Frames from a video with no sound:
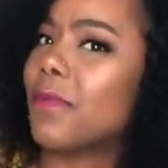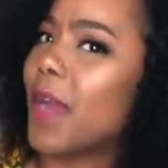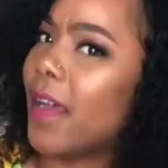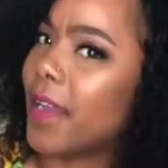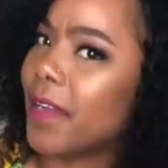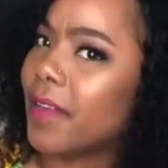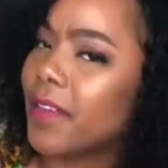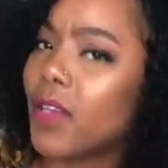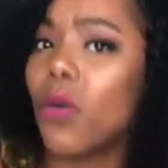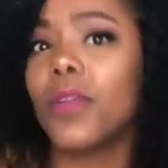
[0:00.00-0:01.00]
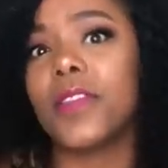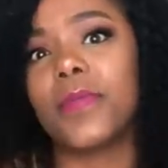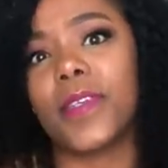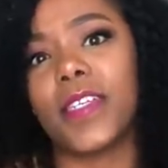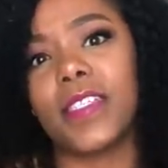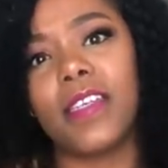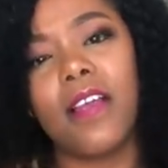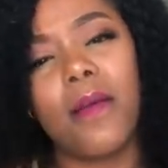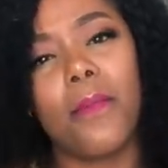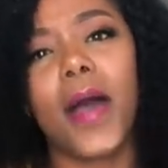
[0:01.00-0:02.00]
the Holy Spirit,
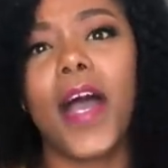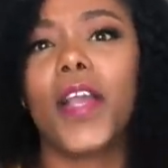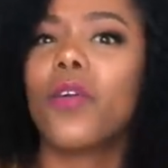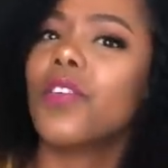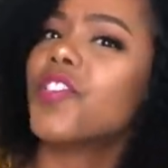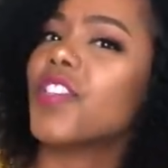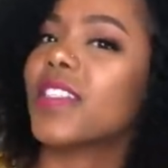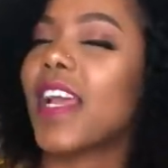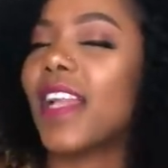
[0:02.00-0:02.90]
my conscience.